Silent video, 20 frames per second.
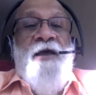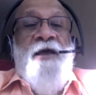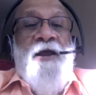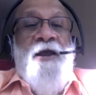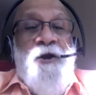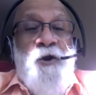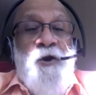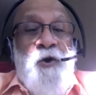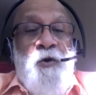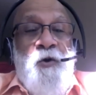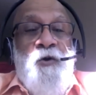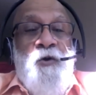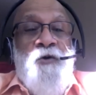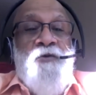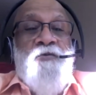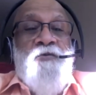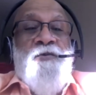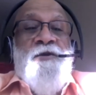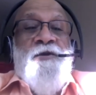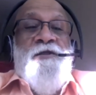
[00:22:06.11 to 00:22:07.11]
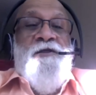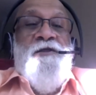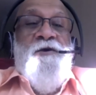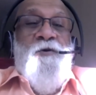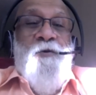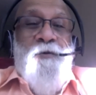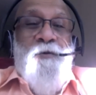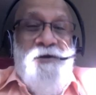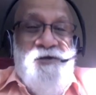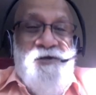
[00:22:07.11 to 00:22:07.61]
along with the
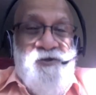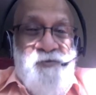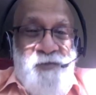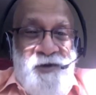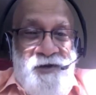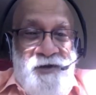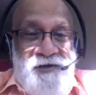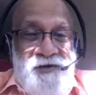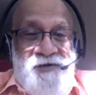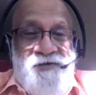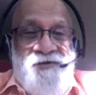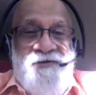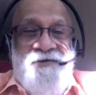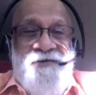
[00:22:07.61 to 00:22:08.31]
Holy Spirit.